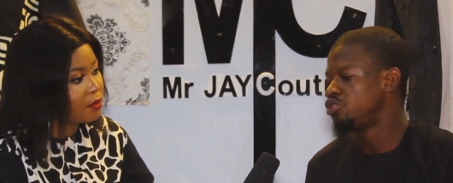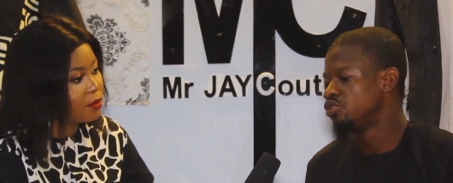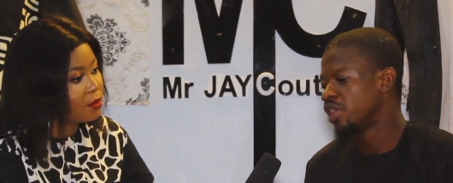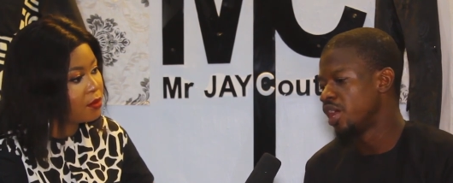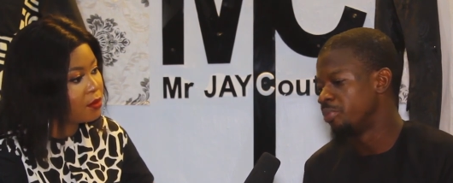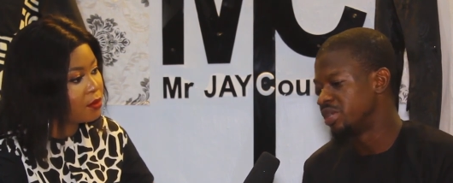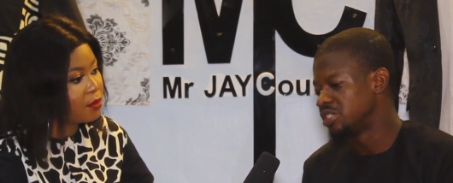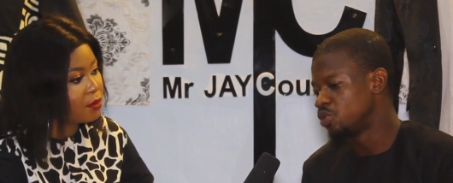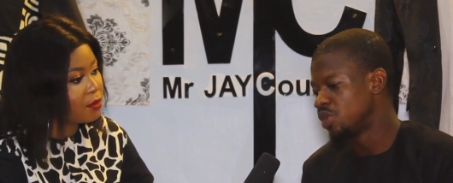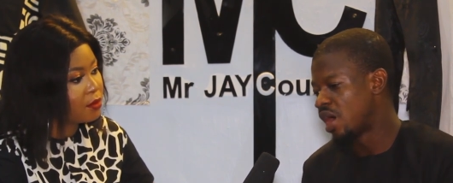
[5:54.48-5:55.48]
Speaker 1: You get a
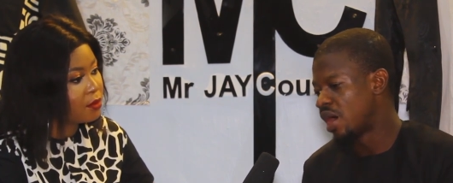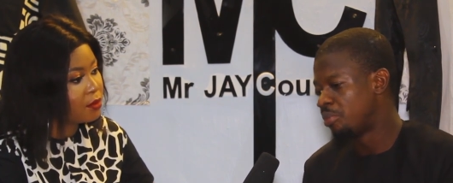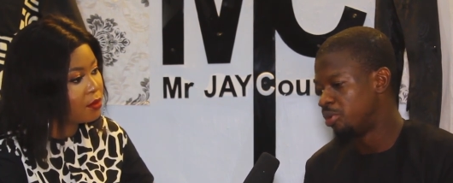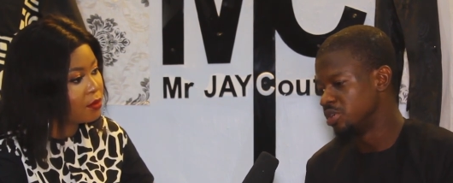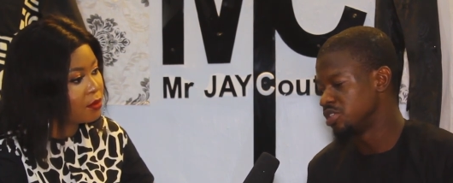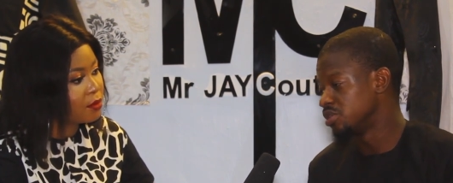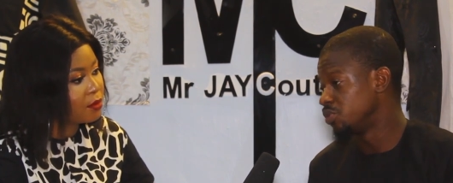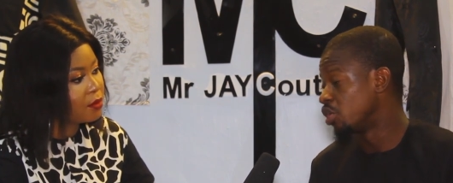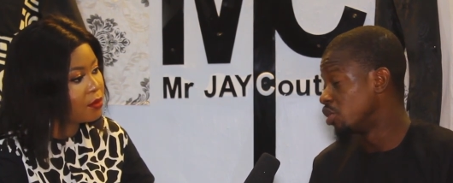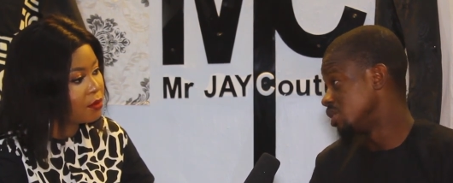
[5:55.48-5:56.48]
particular
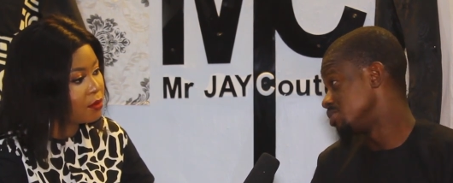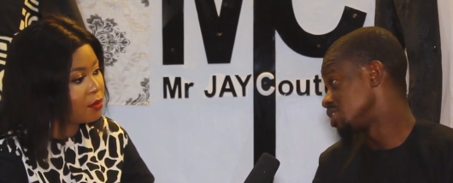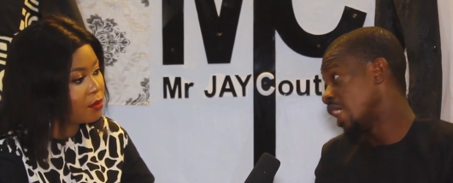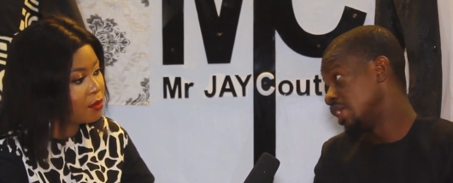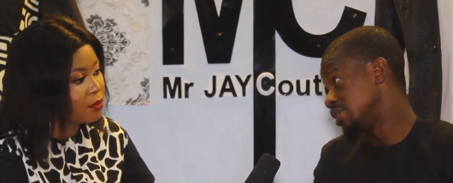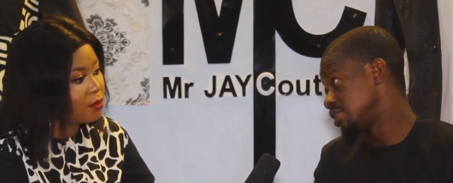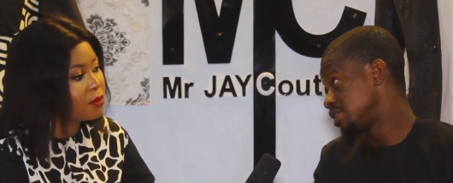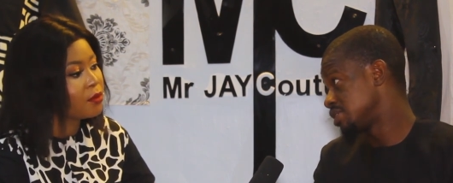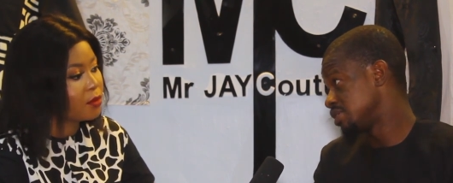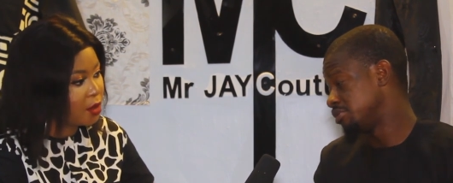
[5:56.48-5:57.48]
person, we call them
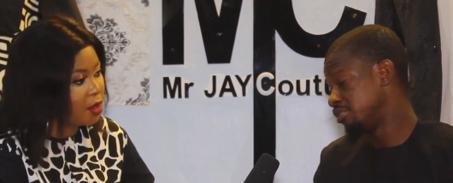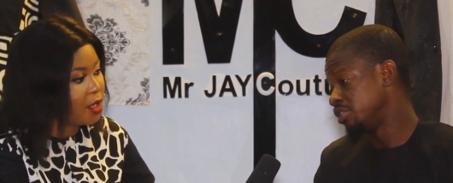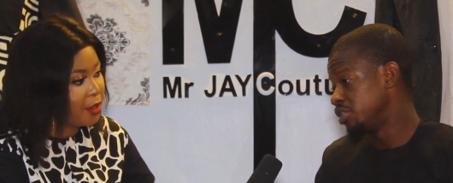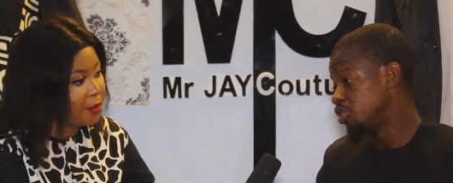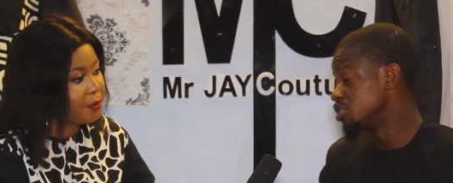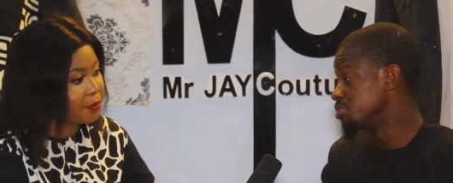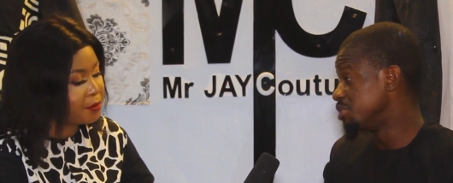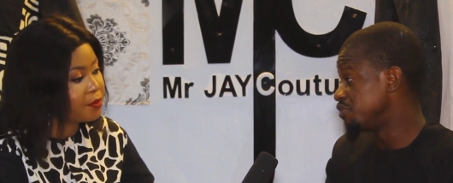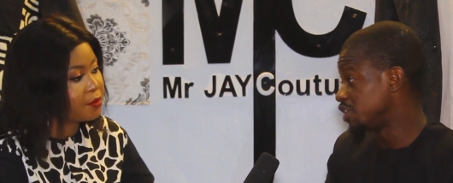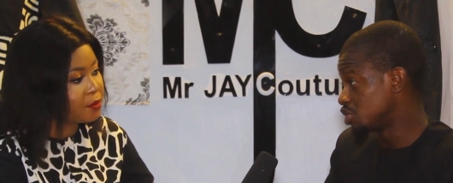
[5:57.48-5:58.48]
stylists. It
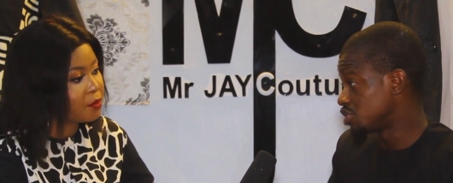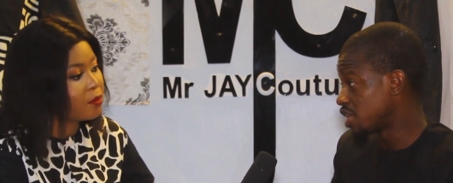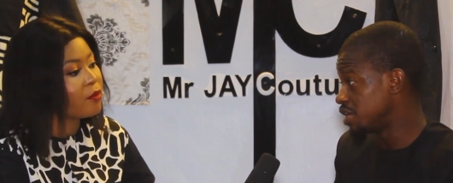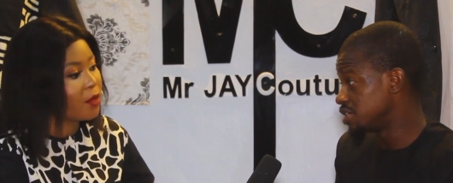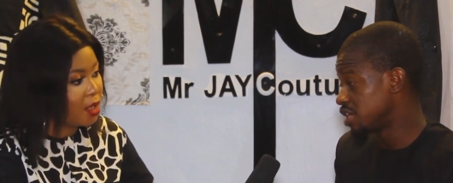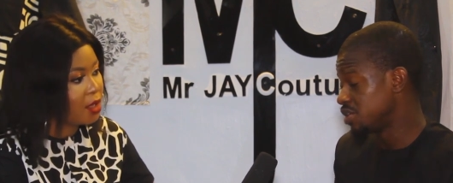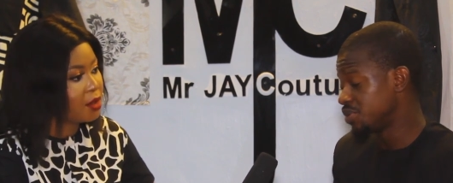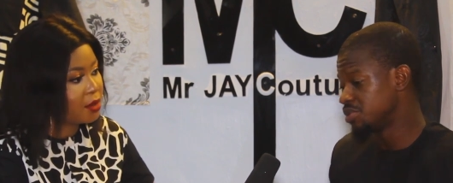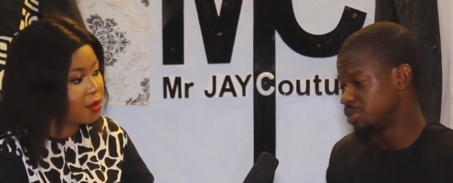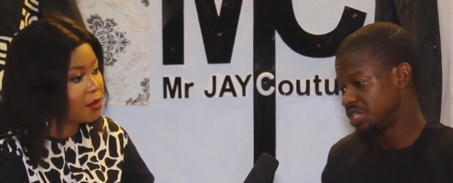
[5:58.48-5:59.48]
doesn't mean fashion stylist,
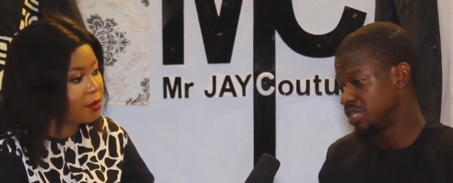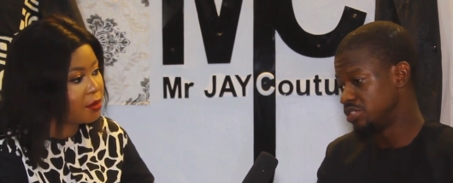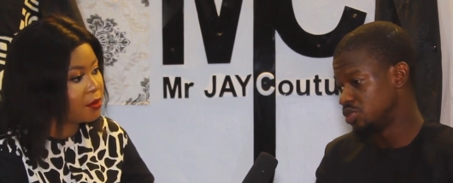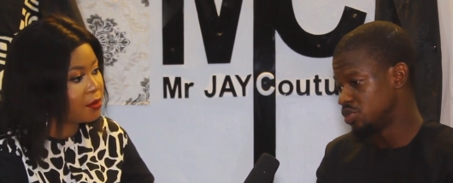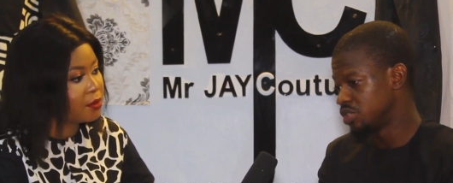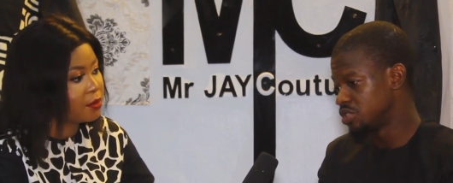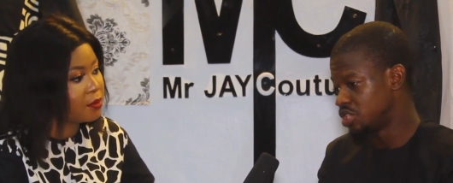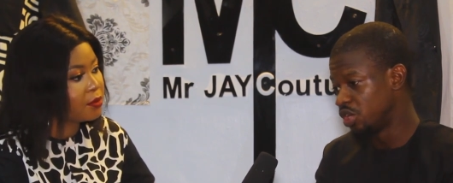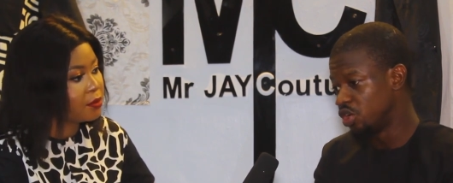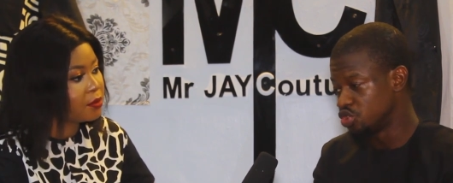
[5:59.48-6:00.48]
anyways, but then, you know, the
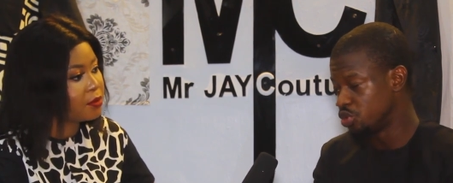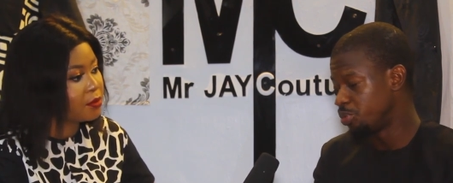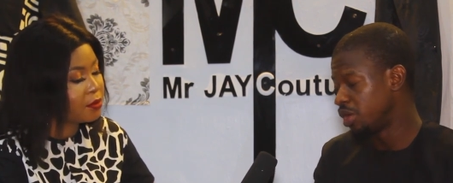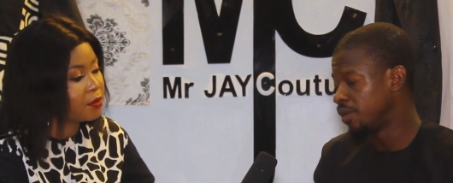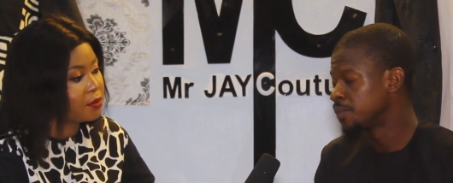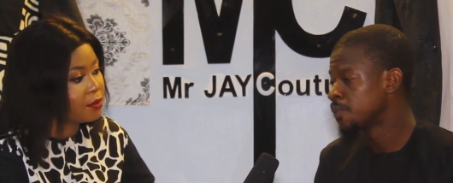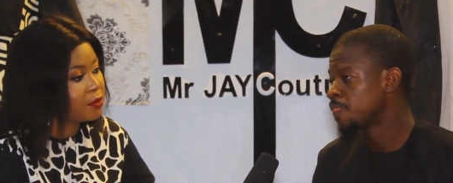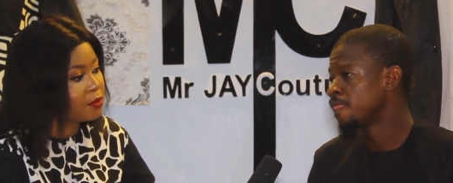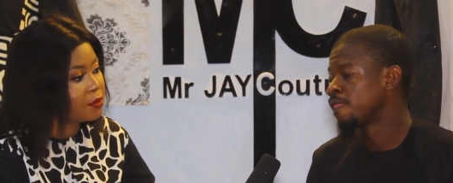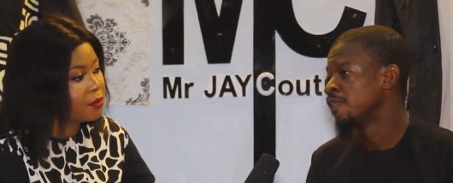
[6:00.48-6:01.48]
tailors you pay,
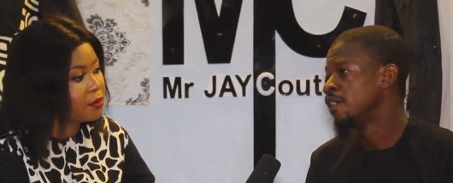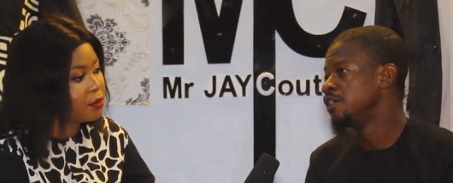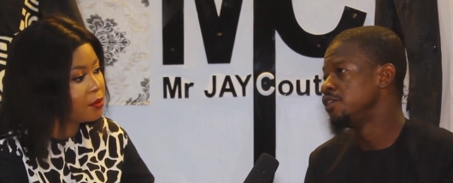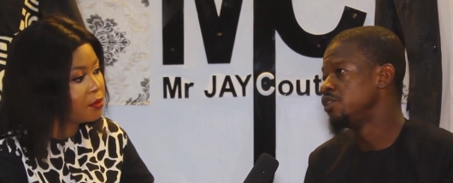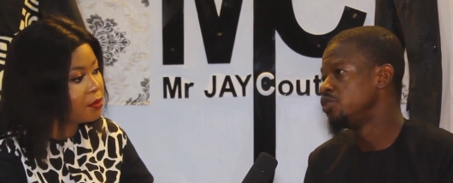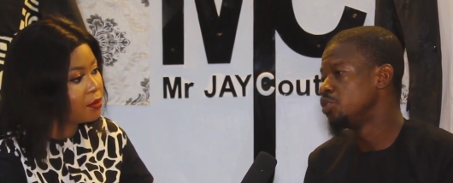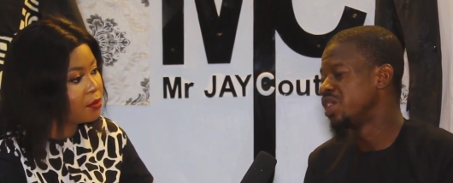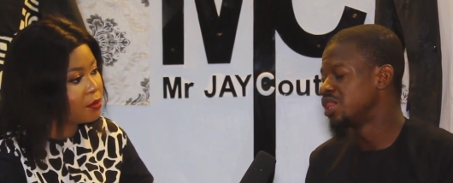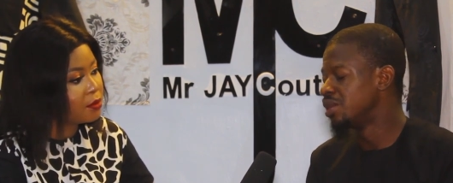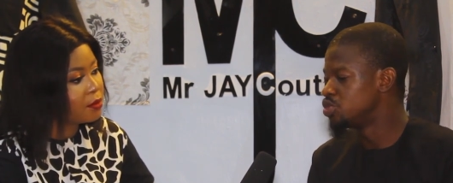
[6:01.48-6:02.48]

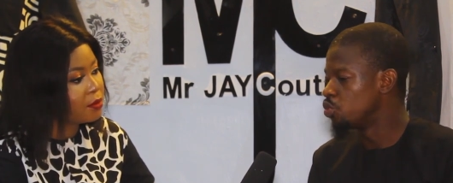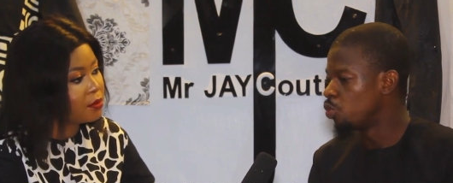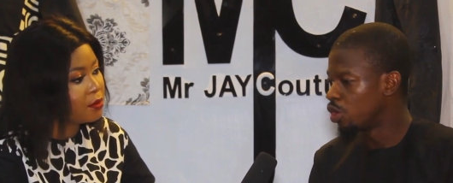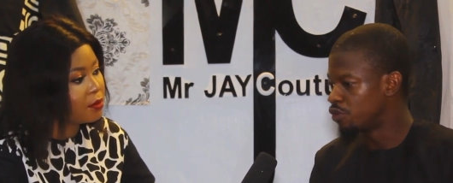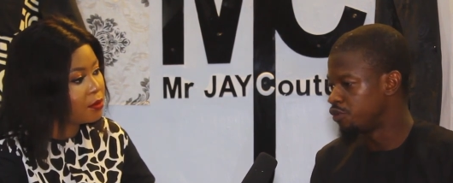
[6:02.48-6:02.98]
you get them to work